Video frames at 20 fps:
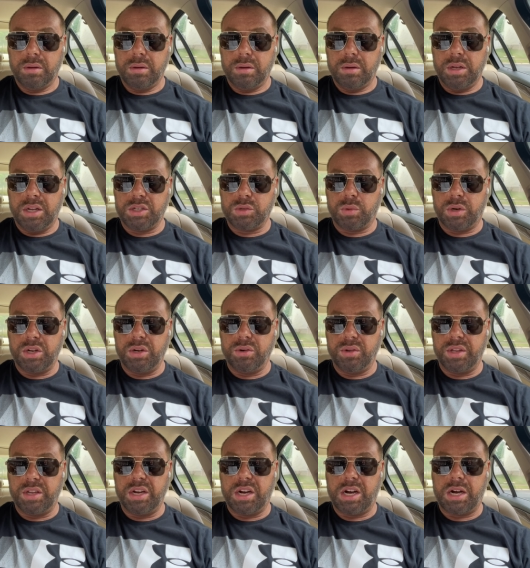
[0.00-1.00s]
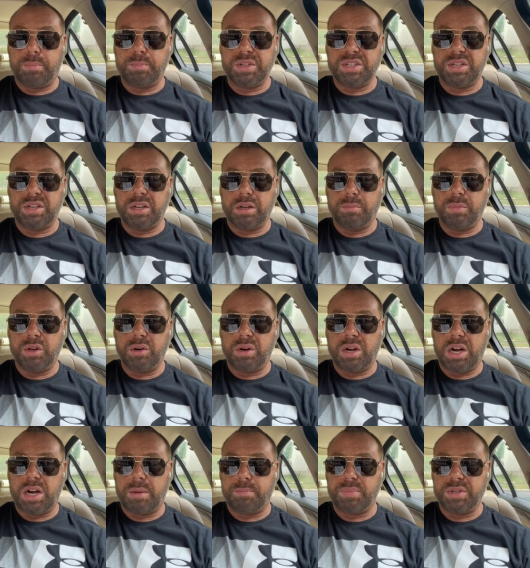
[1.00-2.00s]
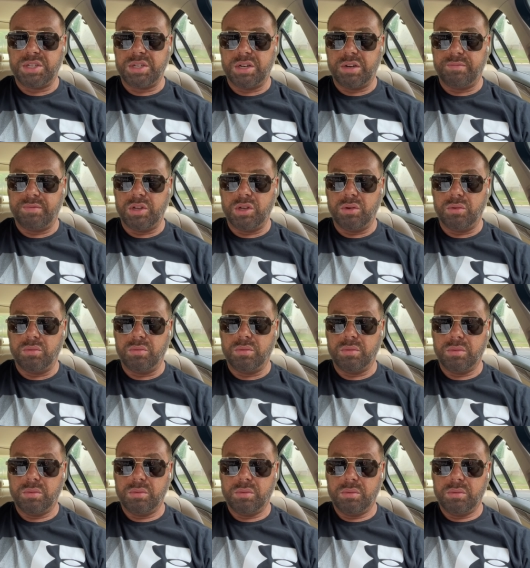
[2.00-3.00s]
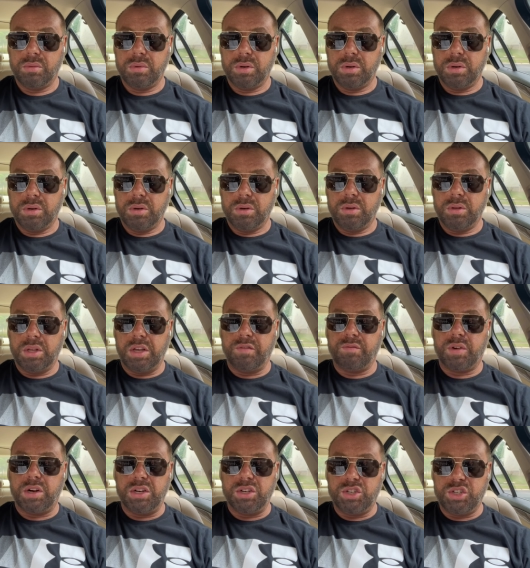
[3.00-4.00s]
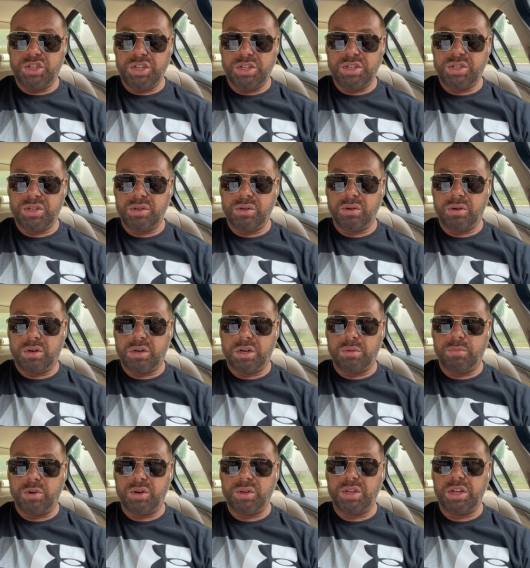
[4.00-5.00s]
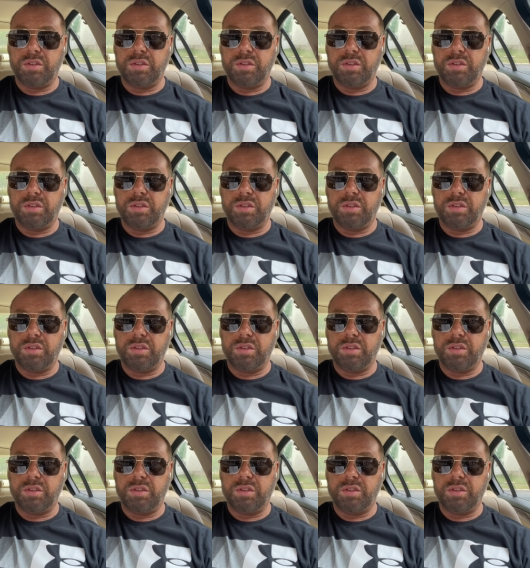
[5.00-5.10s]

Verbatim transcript: That's why you're the opposite of them. They're opposite of you. They find chinks in your armor. They